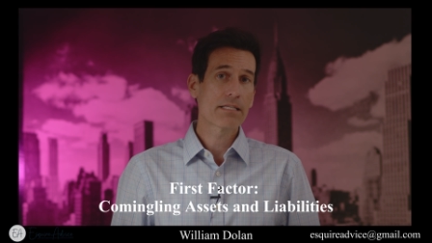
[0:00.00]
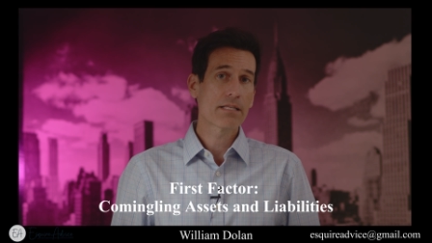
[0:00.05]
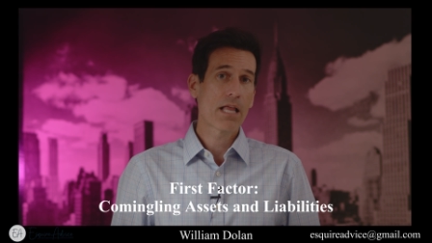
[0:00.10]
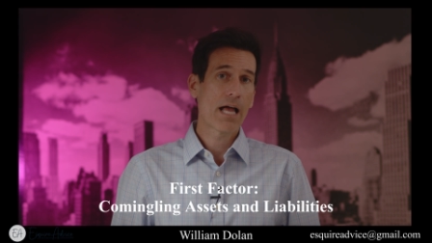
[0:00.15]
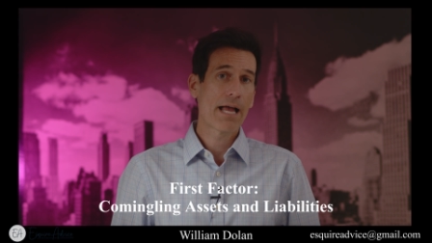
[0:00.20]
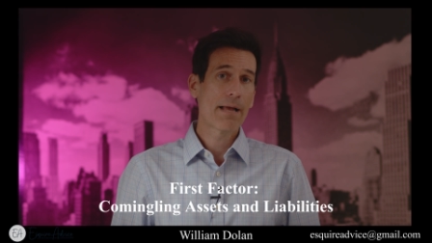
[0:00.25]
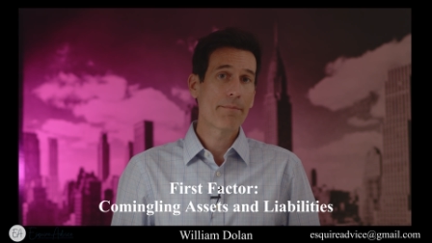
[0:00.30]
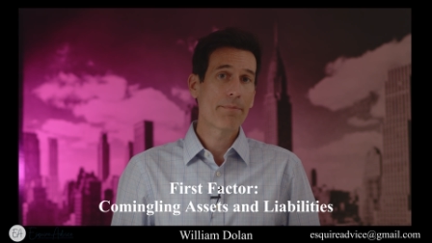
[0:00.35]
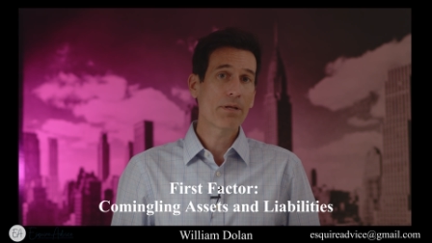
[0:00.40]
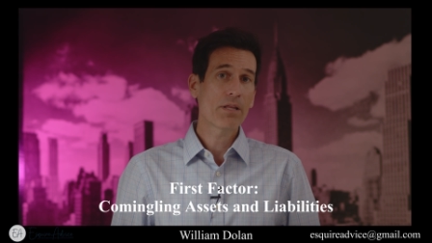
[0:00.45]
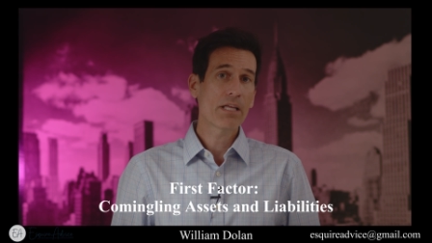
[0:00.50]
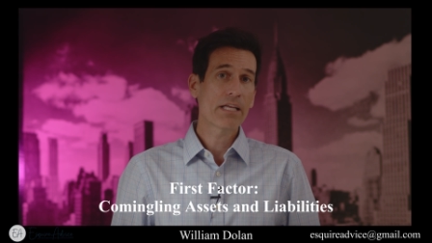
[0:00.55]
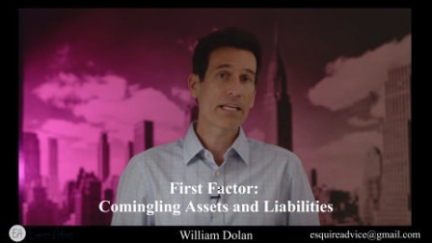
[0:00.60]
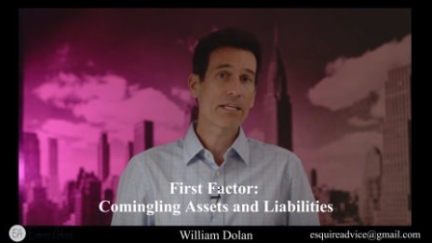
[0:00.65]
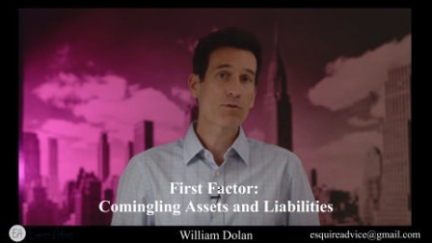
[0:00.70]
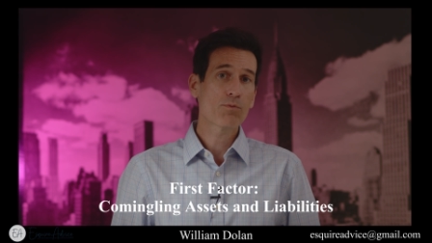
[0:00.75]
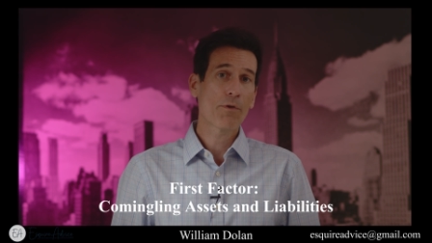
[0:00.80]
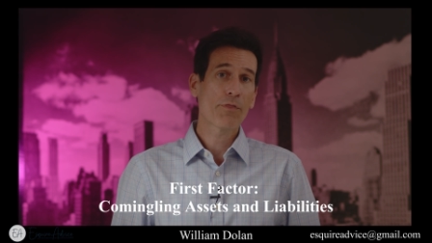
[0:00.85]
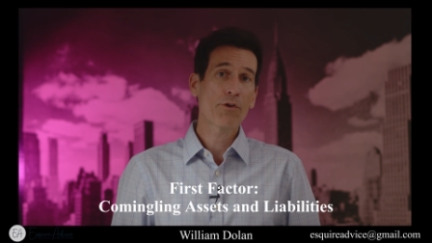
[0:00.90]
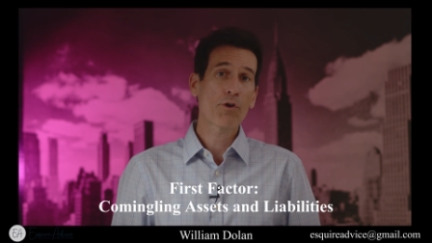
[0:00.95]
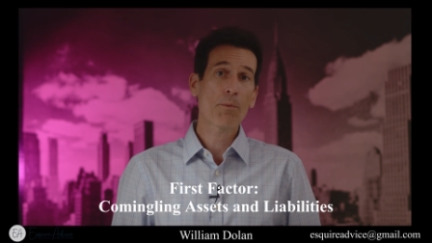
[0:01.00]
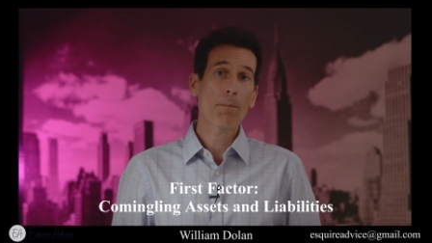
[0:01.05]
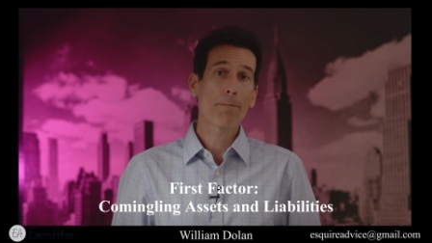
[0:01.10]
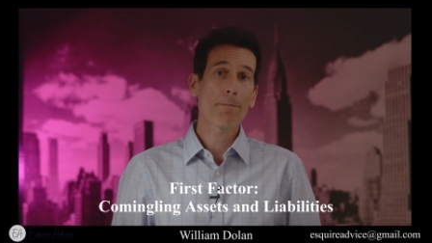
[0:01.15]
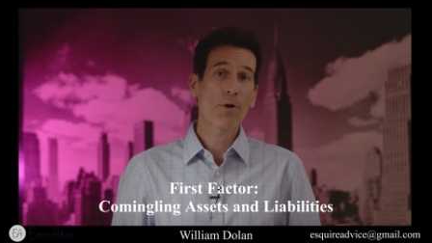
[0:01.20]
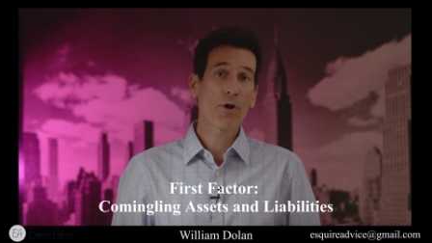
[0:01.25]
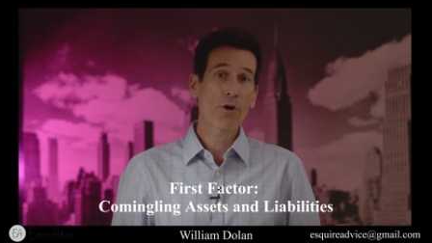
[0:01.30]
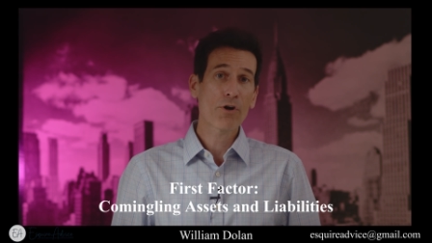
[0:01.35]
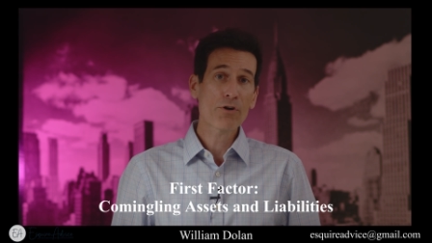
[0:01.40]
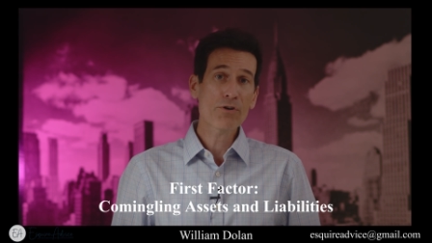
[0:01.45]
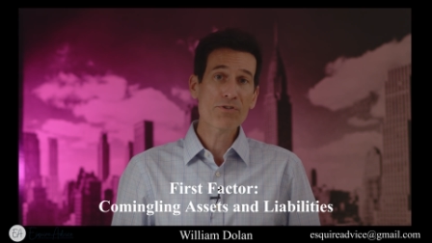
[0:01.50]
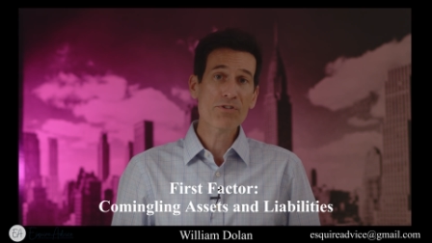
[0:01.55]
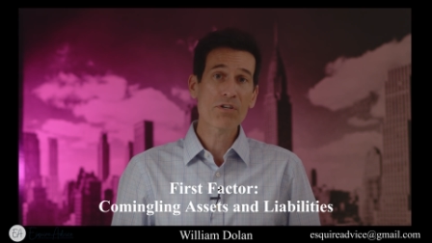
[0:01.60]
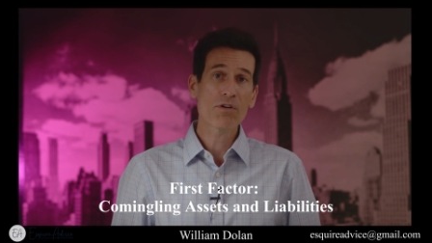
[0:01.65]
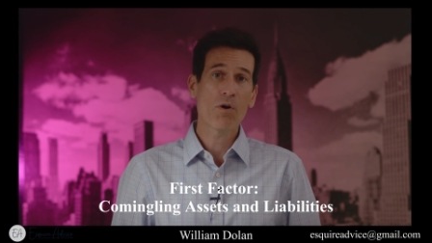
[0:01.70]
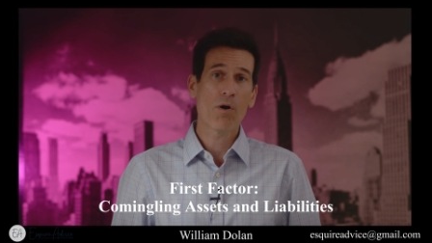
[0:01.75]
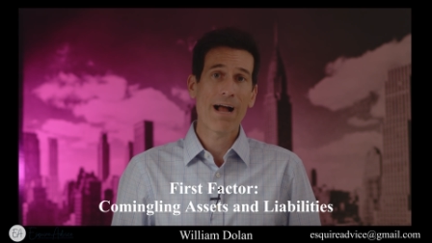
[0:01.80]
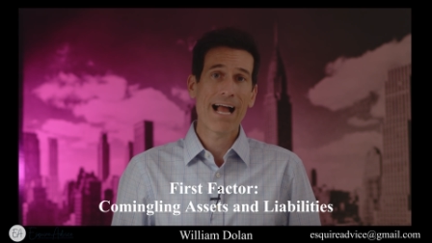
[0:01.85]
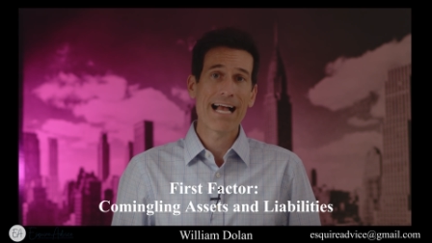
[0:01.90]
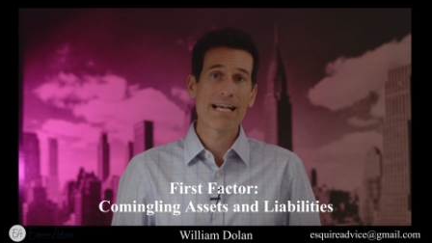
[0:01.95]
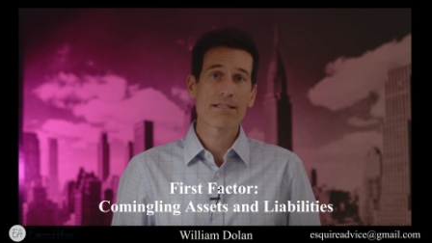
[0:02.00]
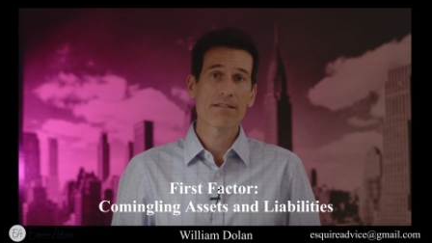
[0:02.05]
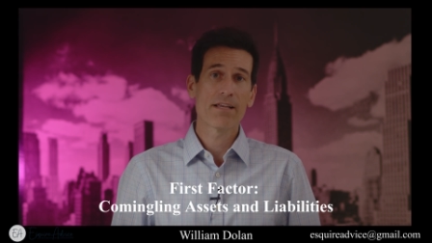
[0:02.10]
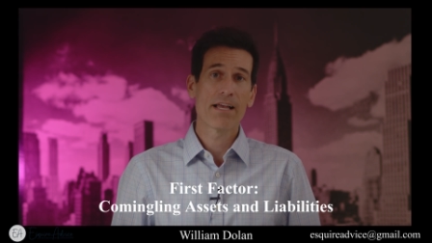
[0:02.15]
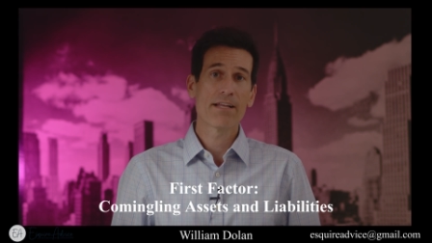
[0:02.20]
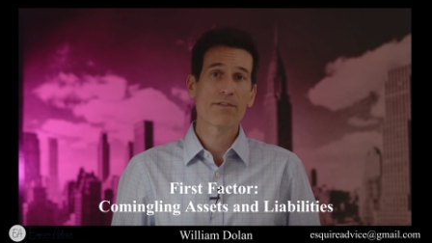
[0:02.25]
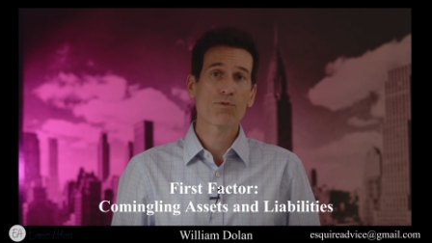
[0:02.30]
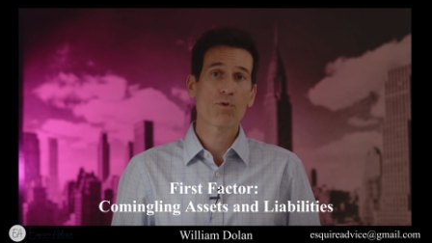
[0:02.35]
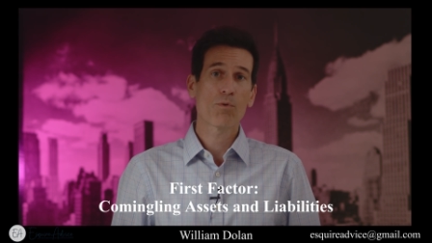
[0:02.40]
liabilities with your personal assets